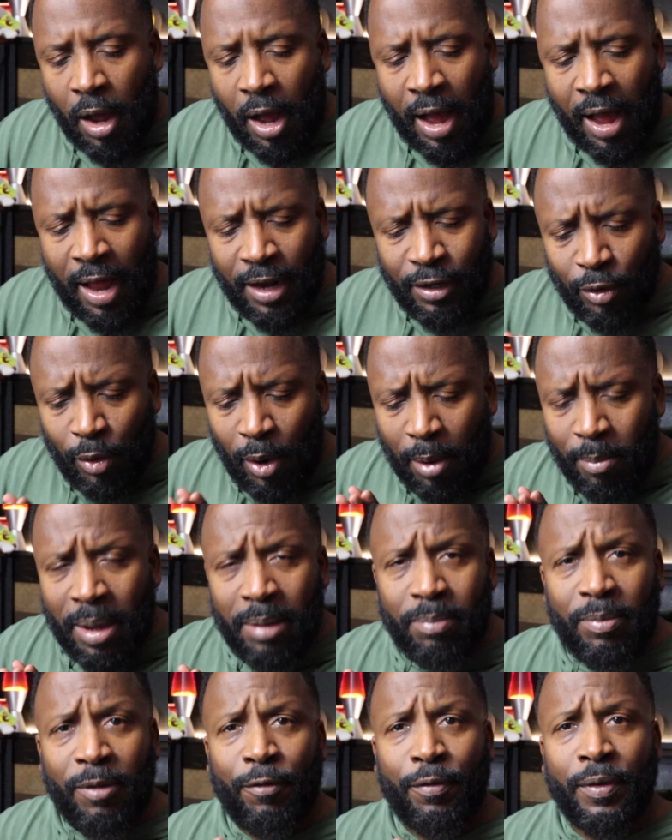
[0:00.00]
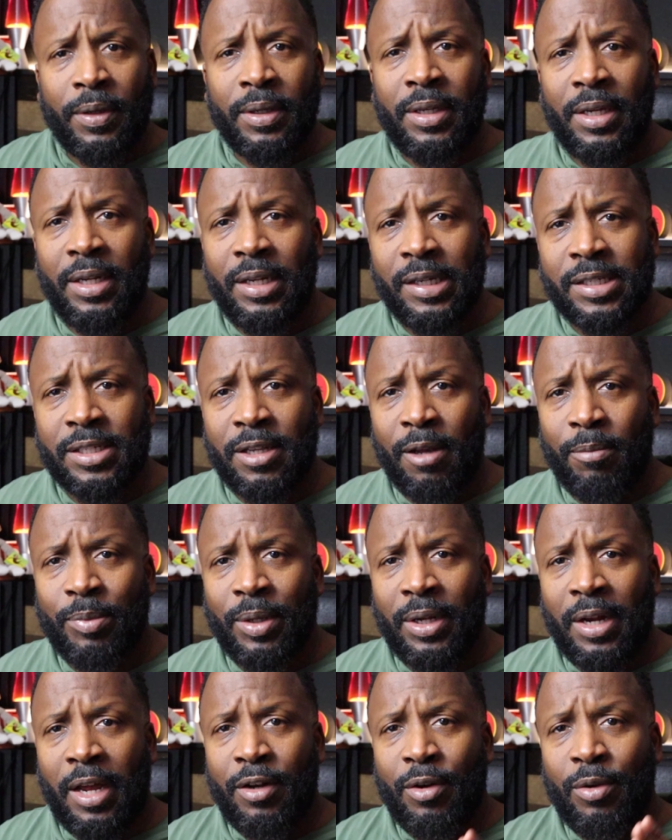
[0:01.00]
I know I might be forgetting
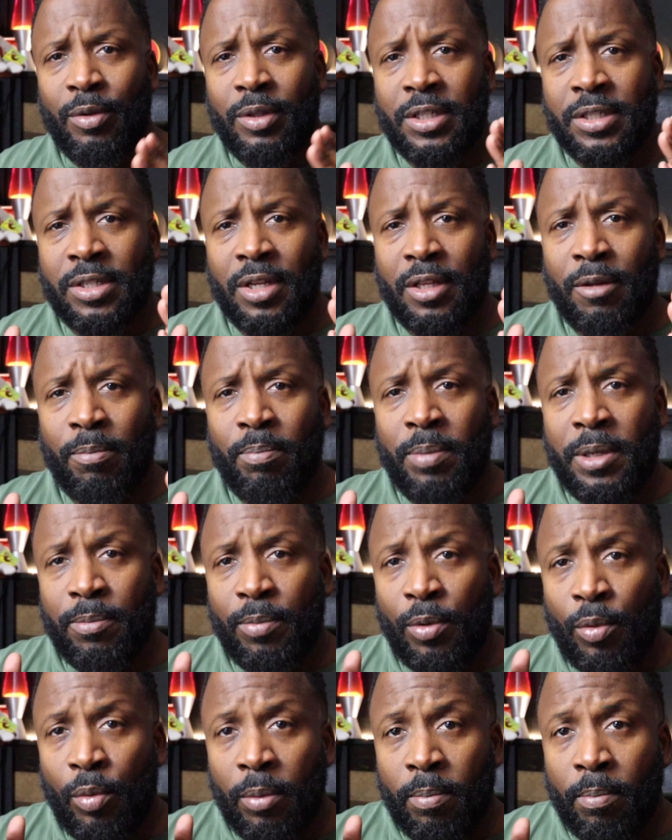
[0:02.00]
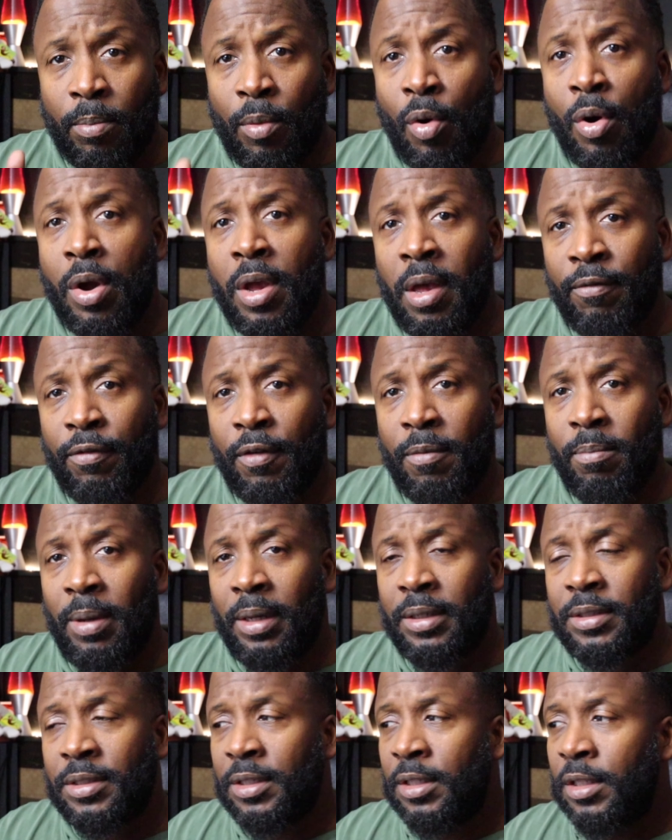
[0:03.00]
something. I know there's other people with more
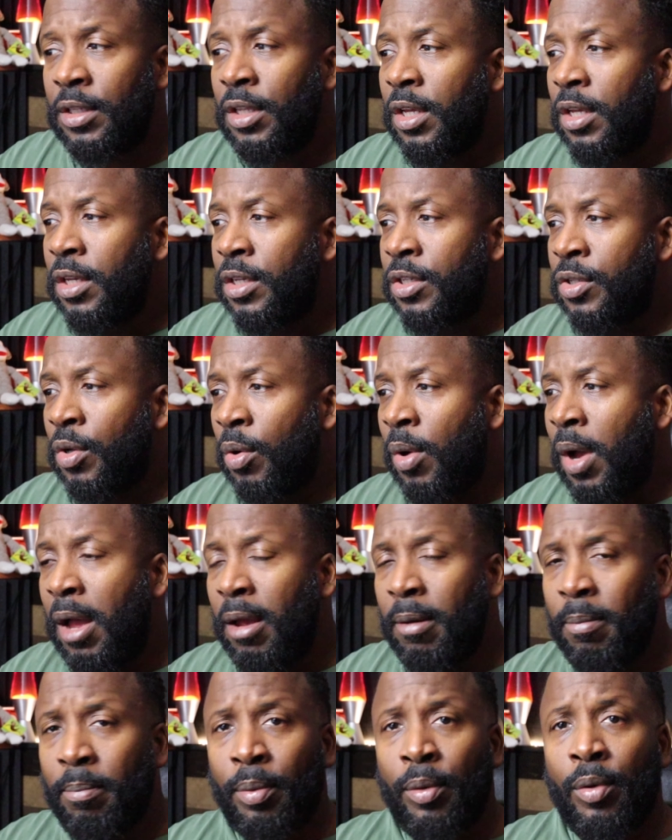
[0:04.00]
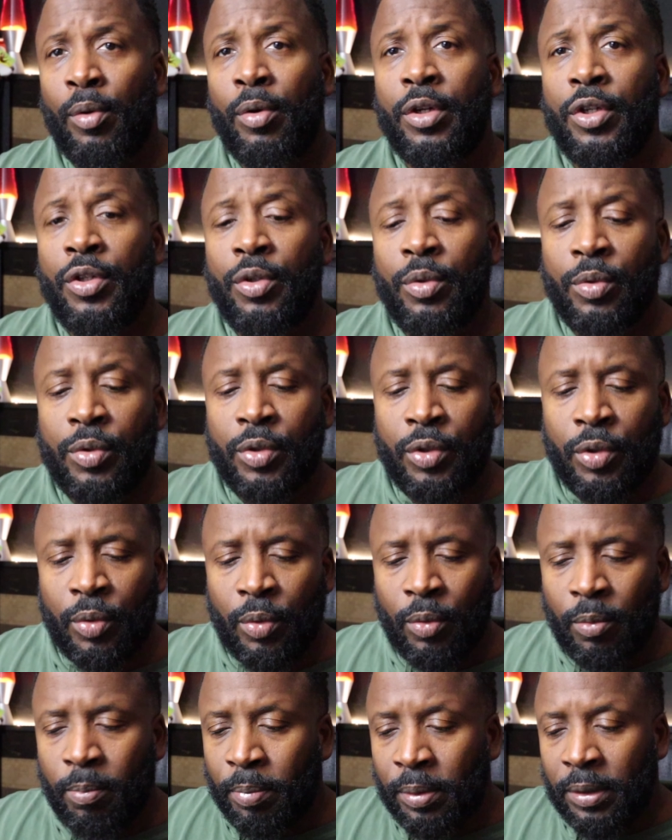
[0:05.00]
information, so I implore you
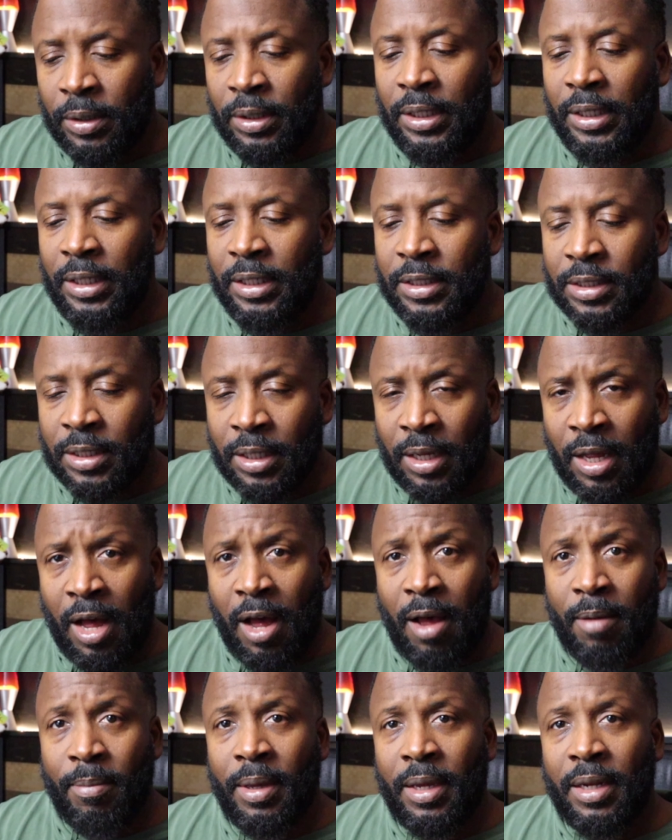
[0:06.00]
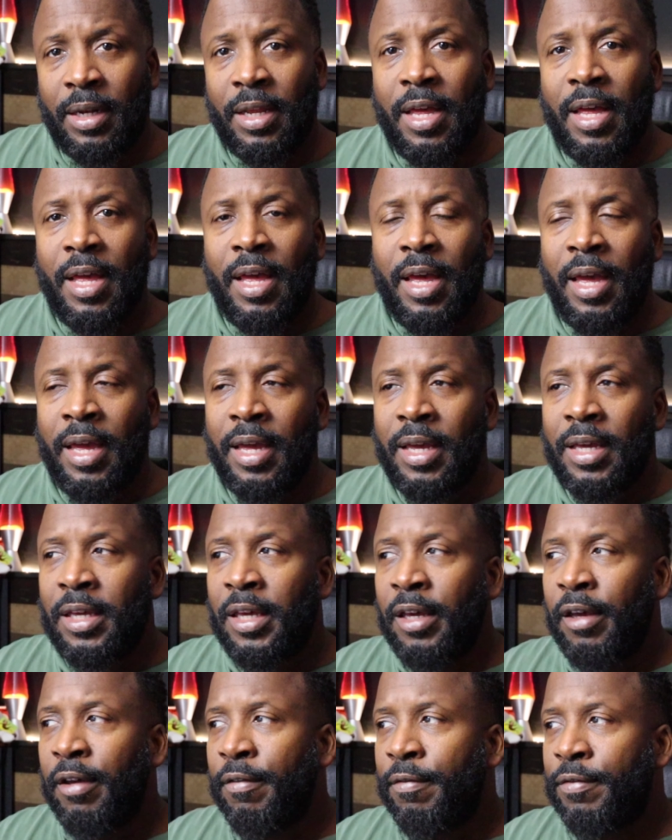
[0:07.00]
to please comment and
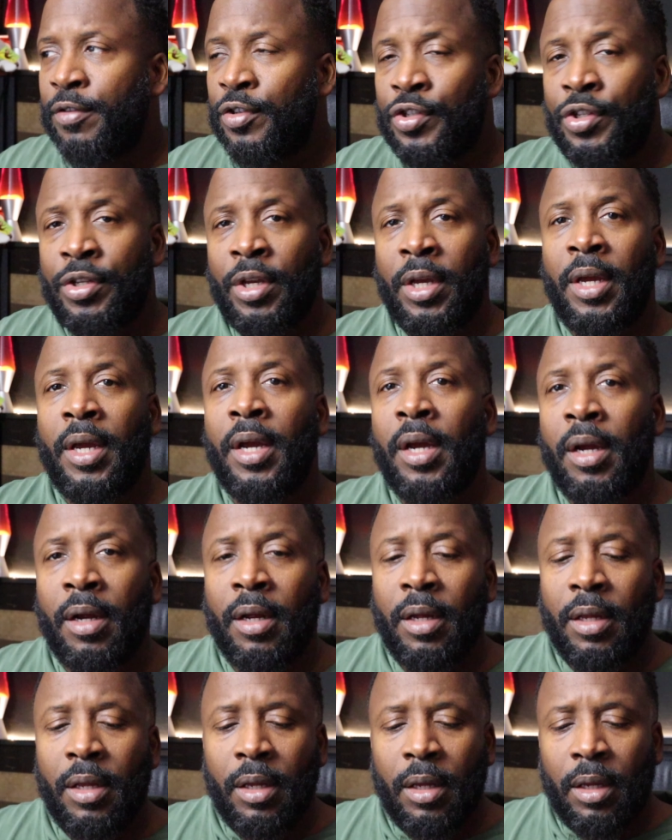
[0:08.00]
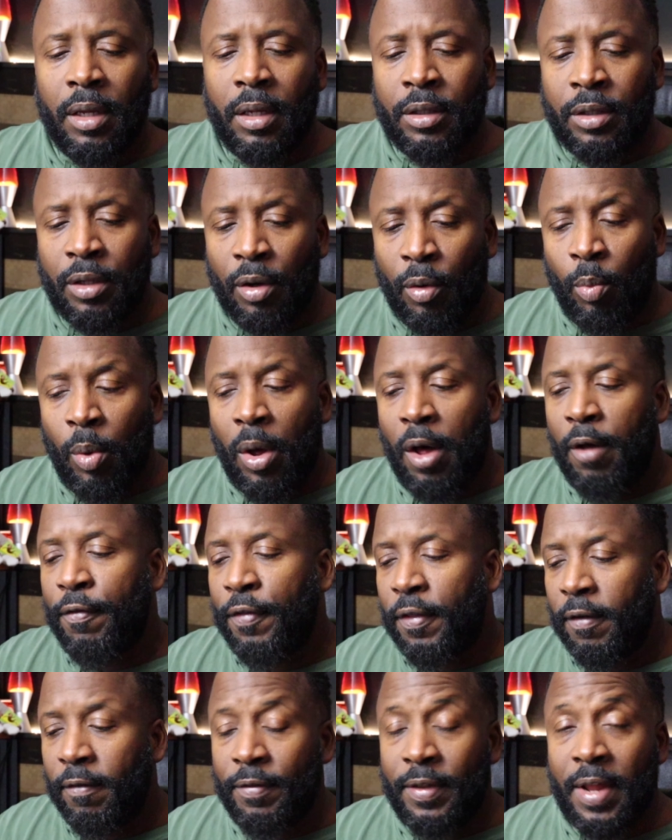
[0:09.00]
share the
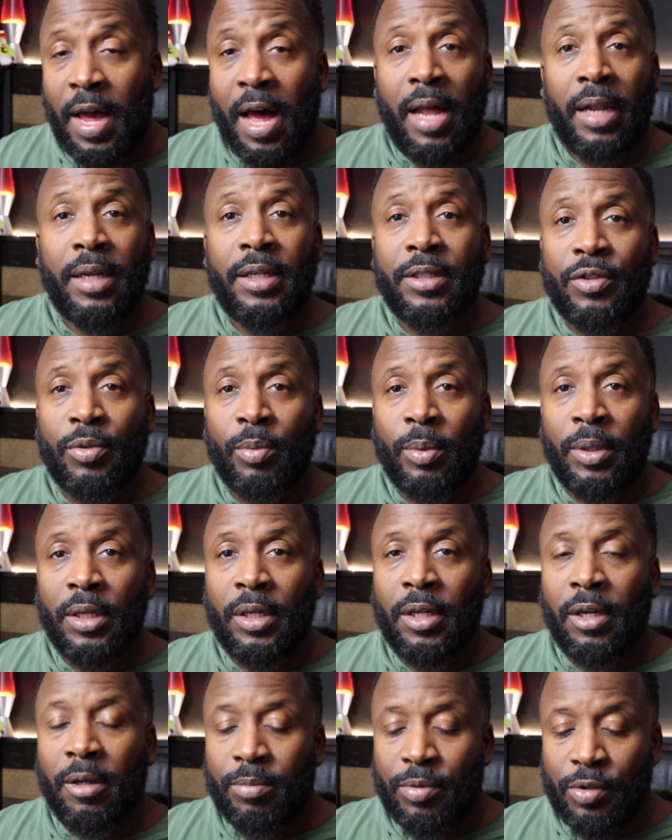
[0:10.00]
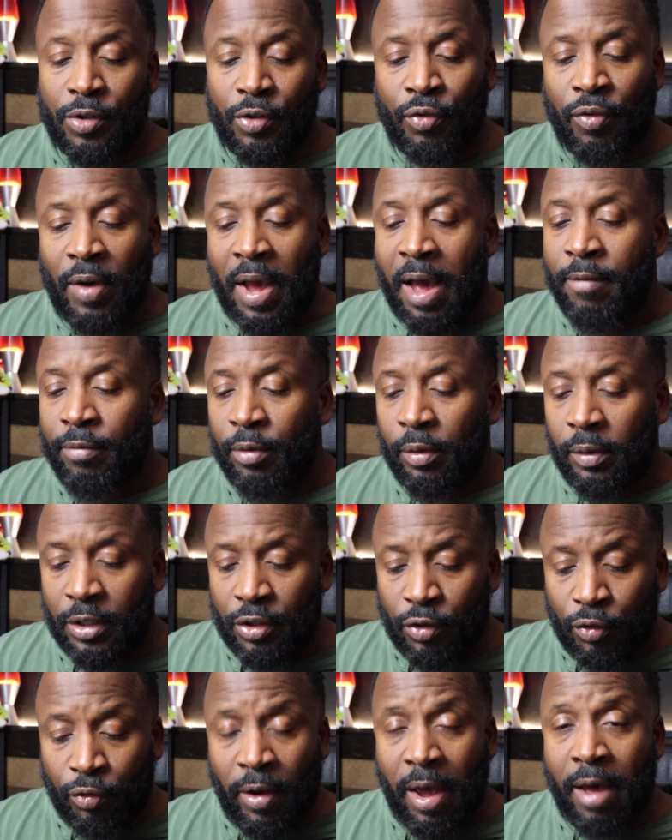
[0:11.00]
wealth of knowledge when it comes to travel
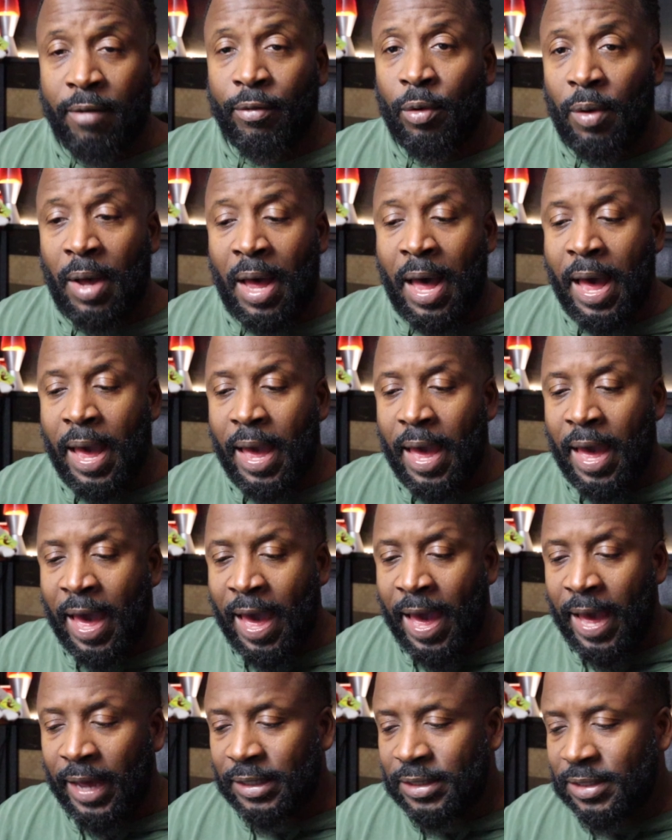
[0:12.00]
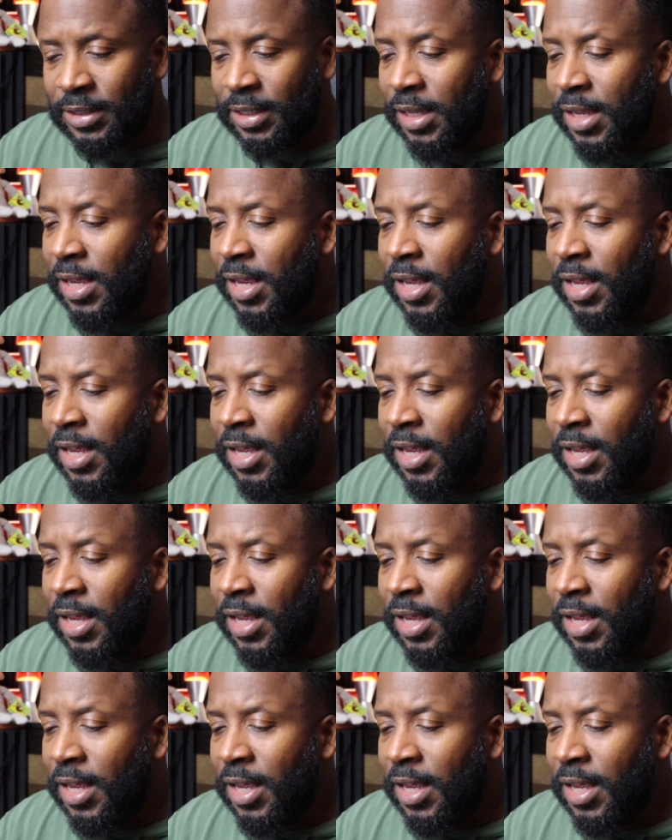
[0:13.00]
and travel hacks.